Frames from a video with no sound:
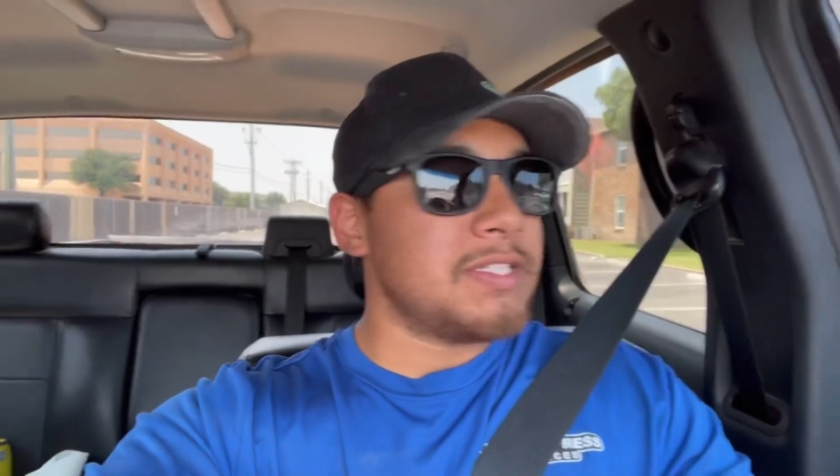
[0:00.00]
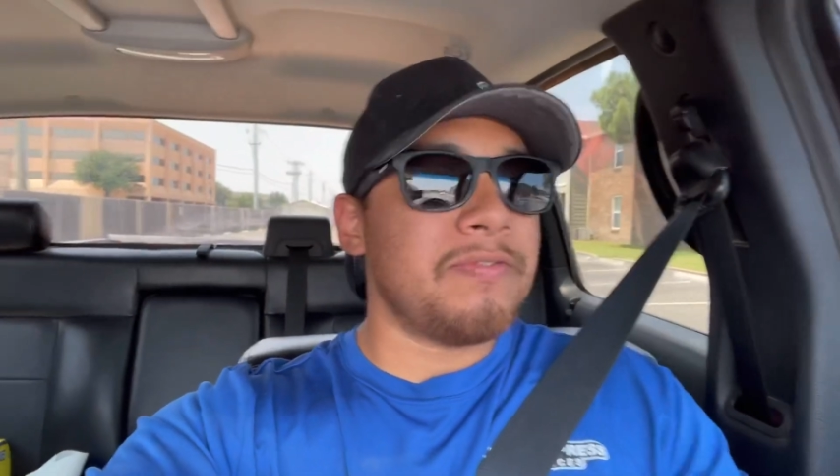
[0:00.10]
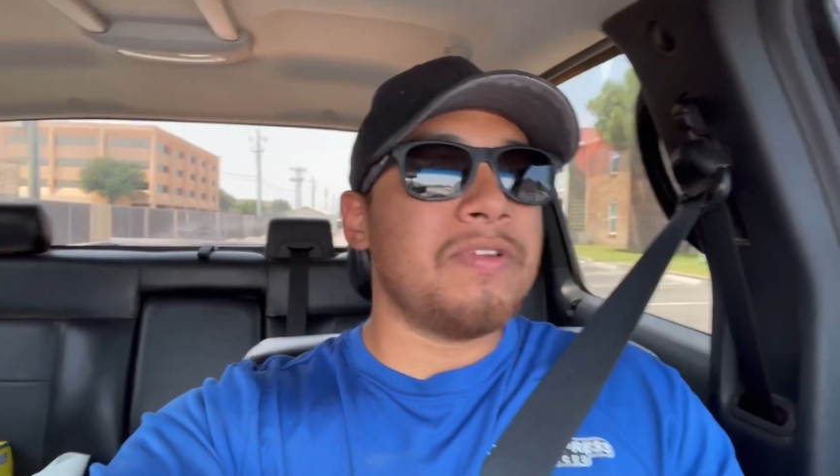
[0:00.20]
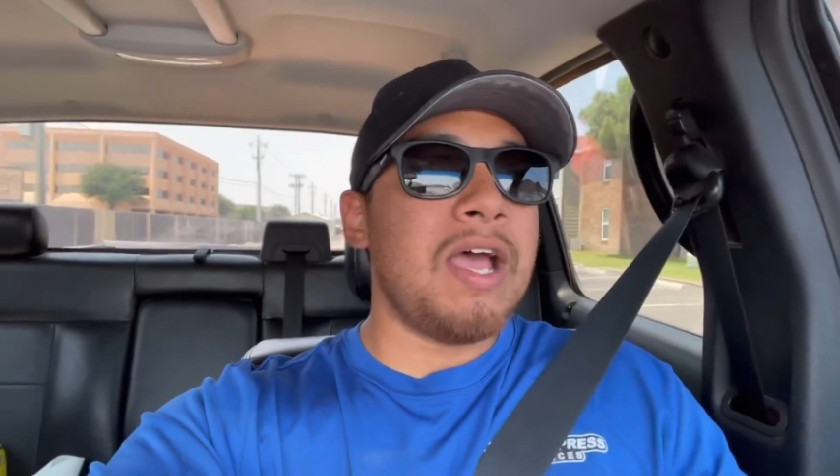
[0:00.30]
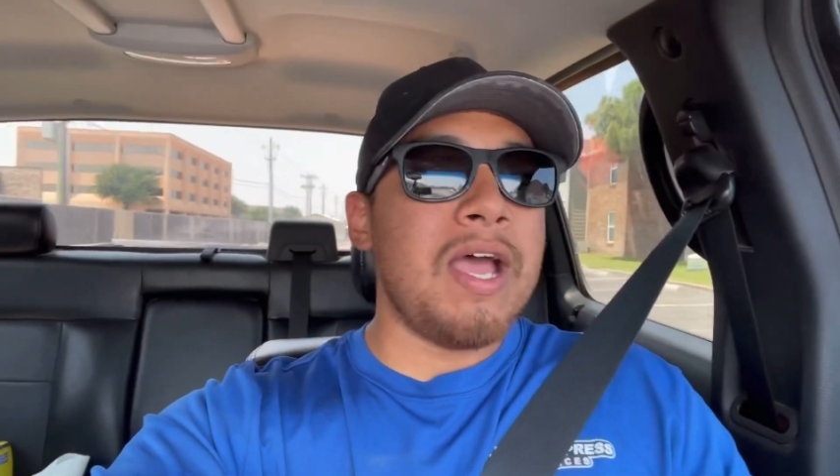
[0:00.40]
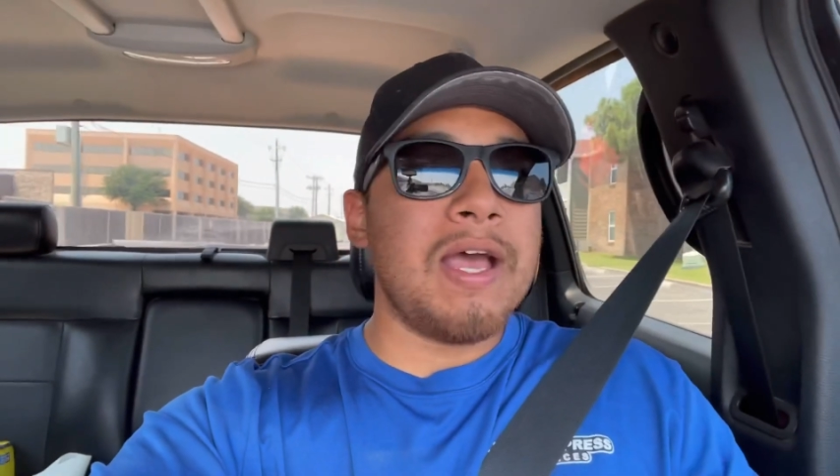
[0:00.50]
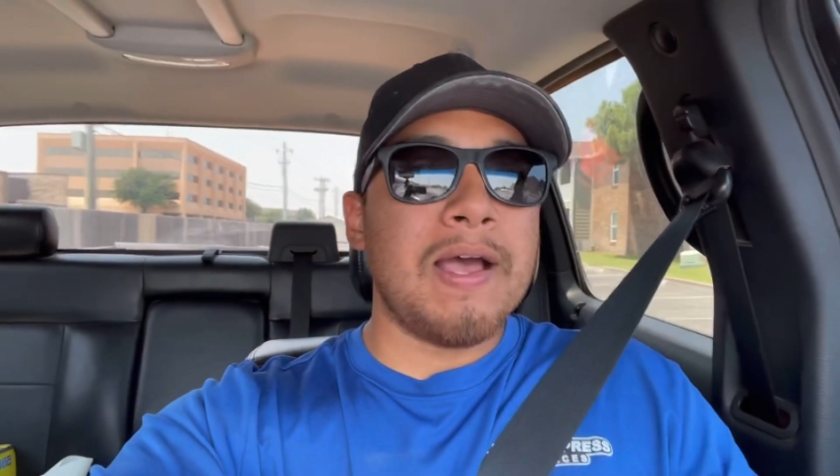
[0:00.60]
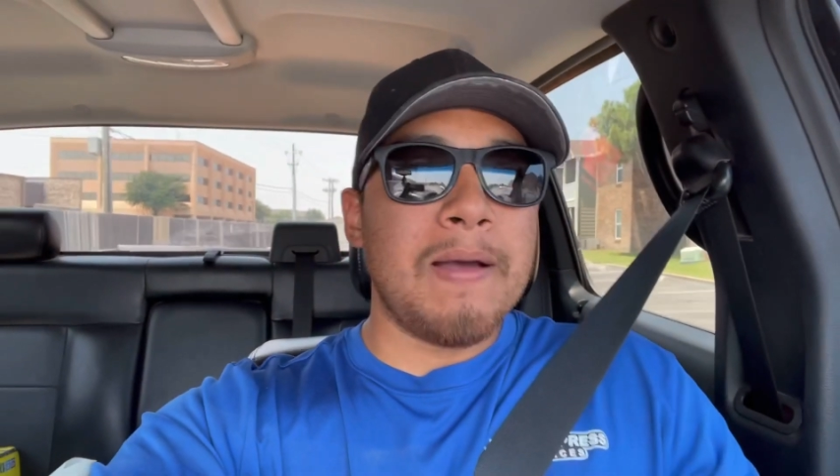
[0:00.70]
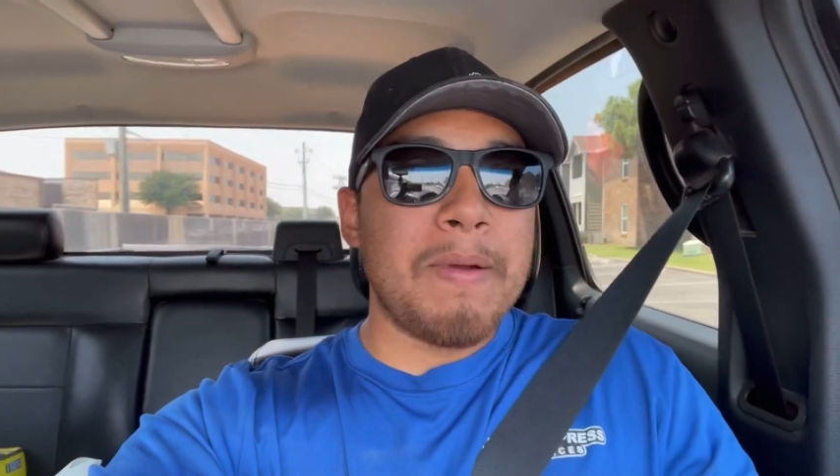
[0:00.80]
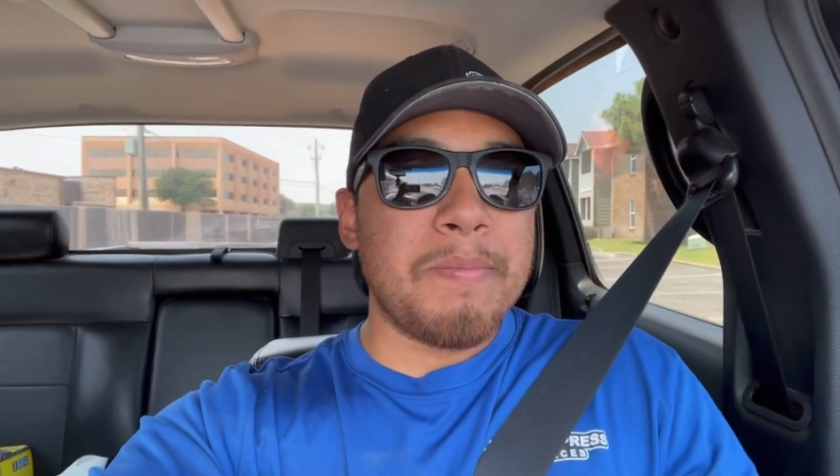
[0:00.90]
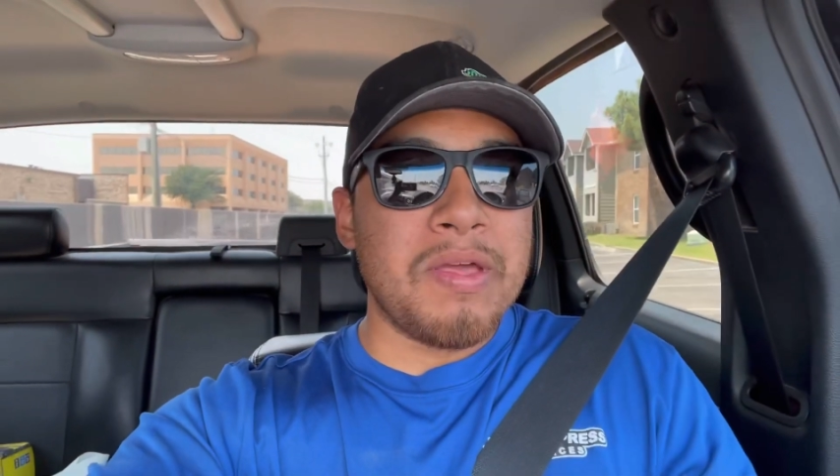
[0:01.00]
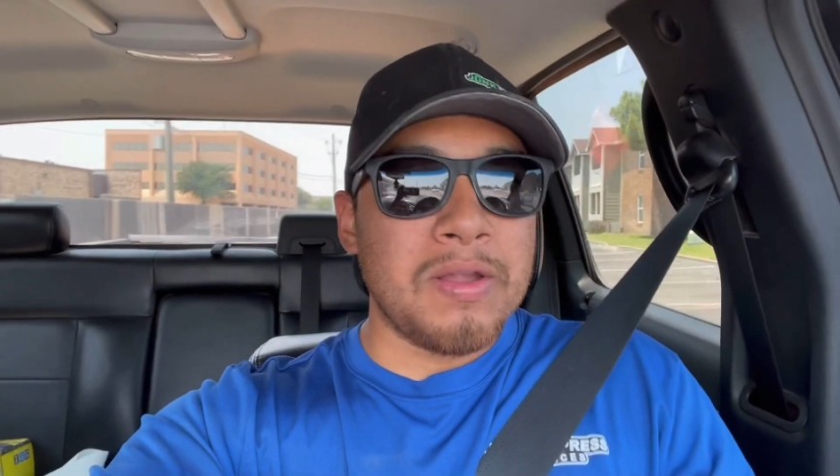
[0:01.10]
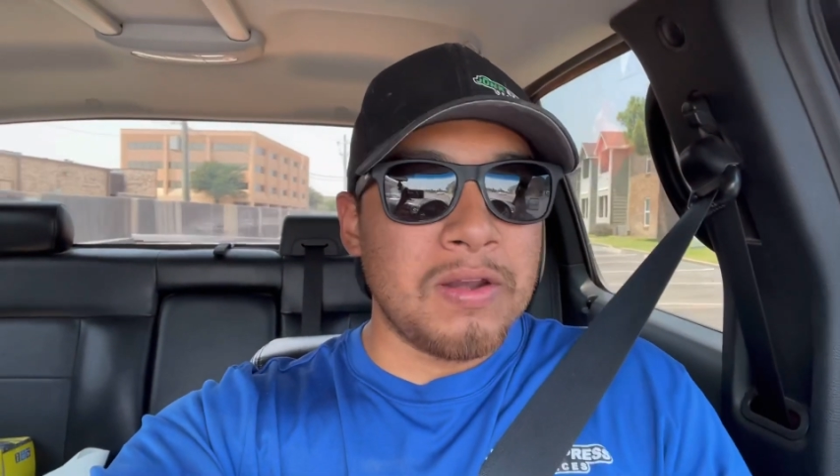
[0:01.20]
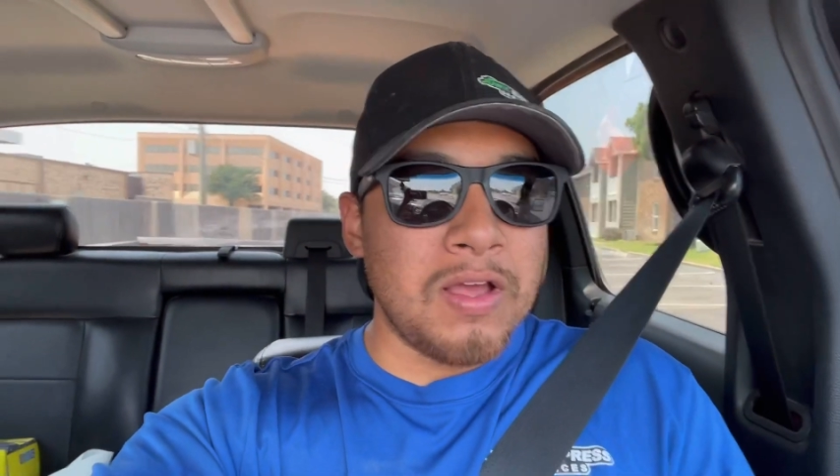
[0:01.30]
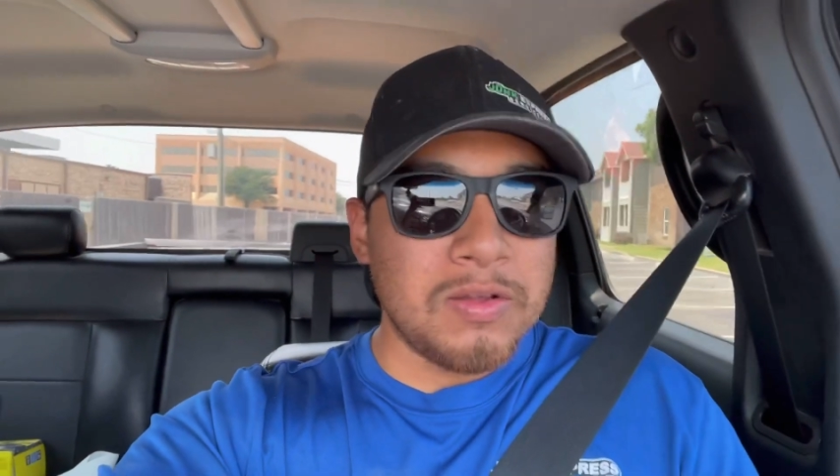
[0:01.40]
If not, uh, my
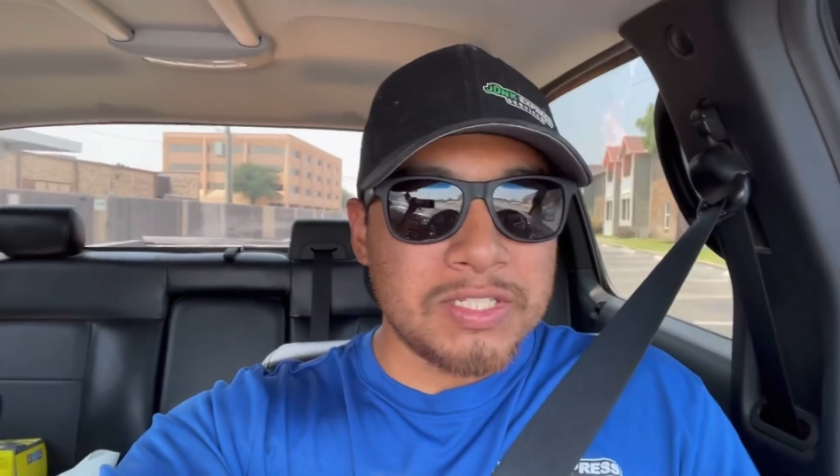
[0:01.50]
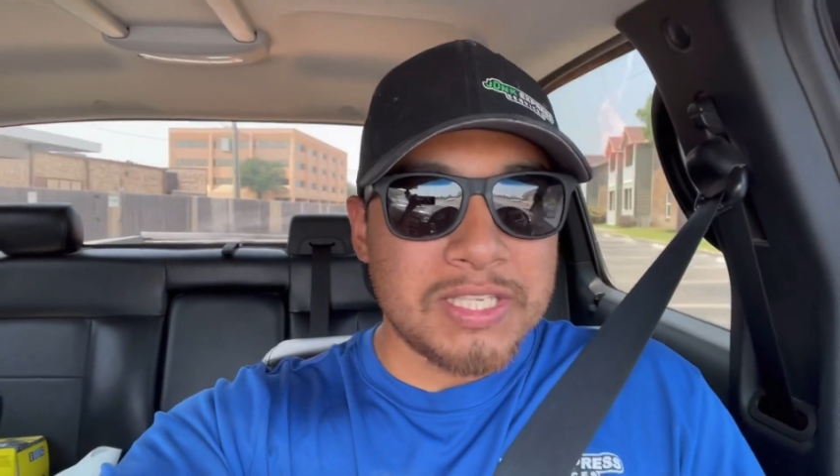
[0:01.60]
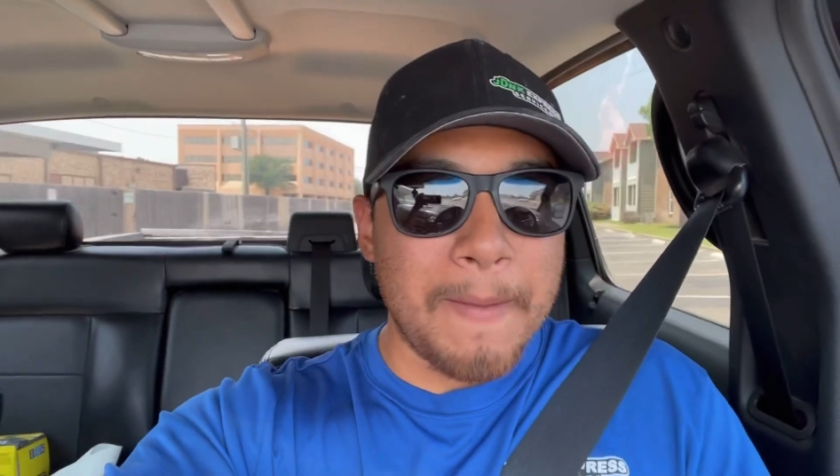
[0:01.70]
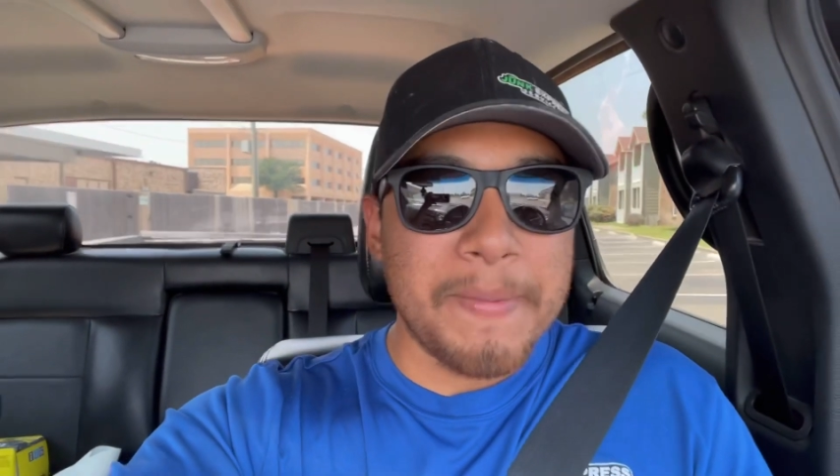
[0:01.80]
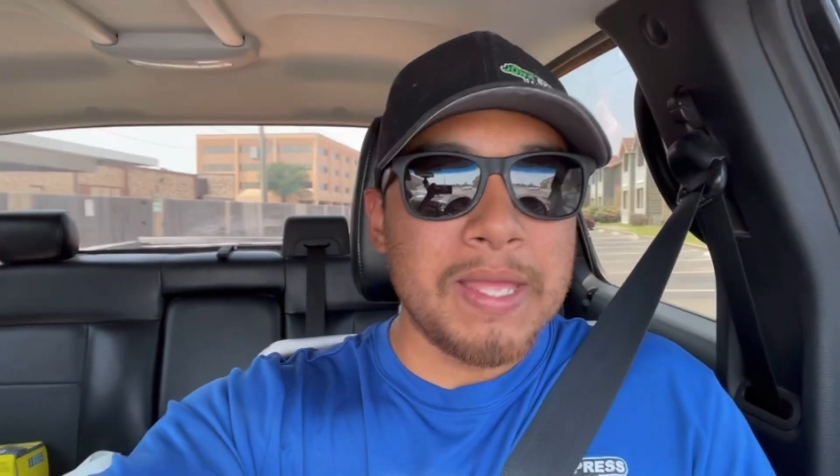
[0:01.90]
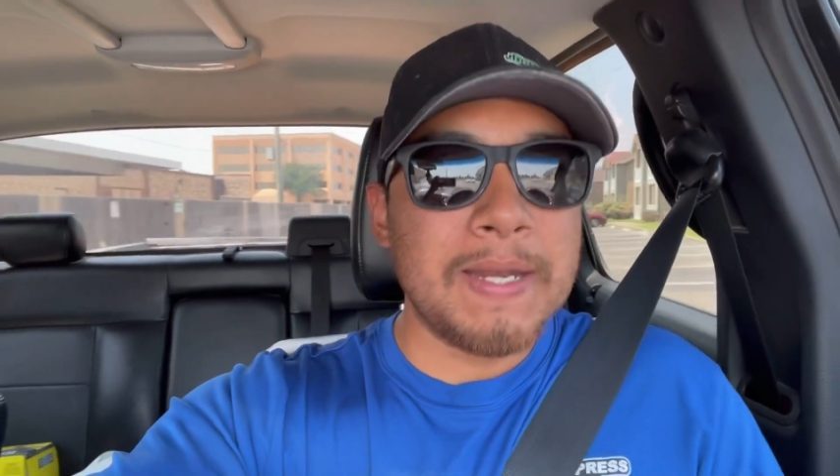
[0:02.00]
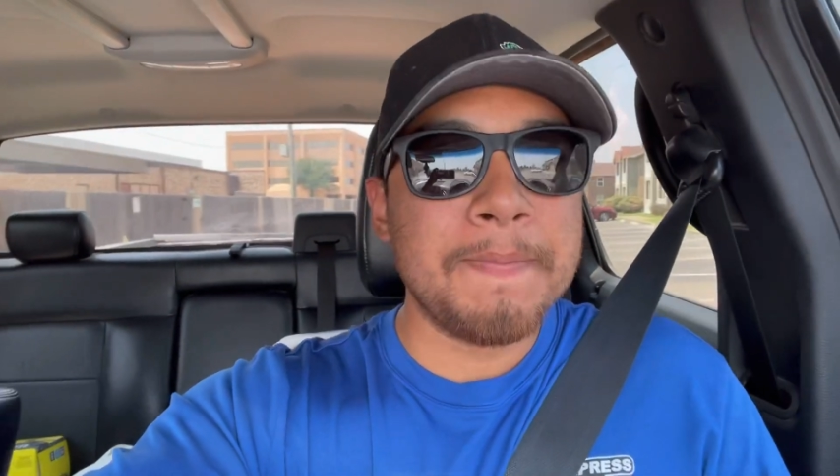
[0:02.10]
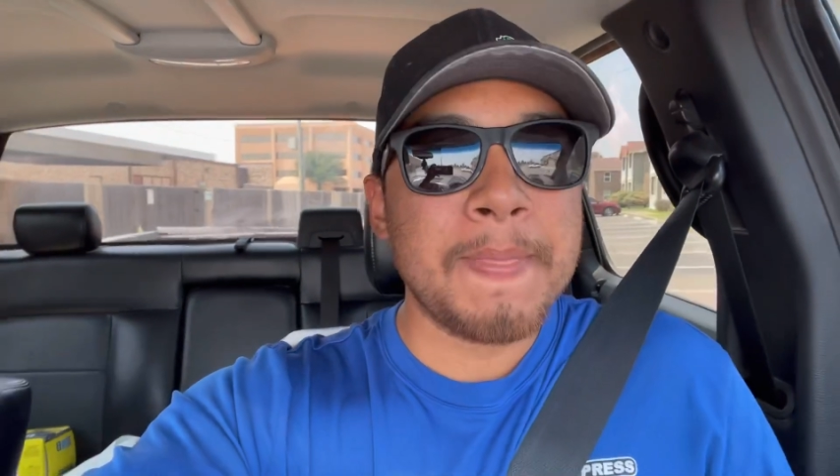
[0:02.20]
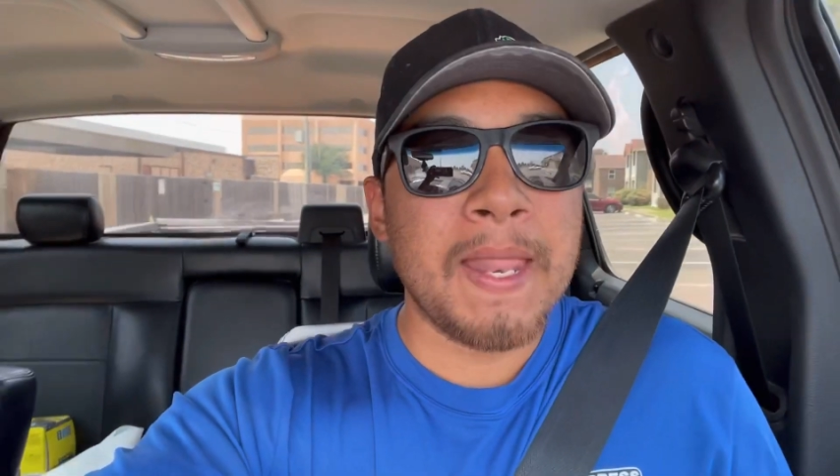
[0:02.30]
brother-in-law will step in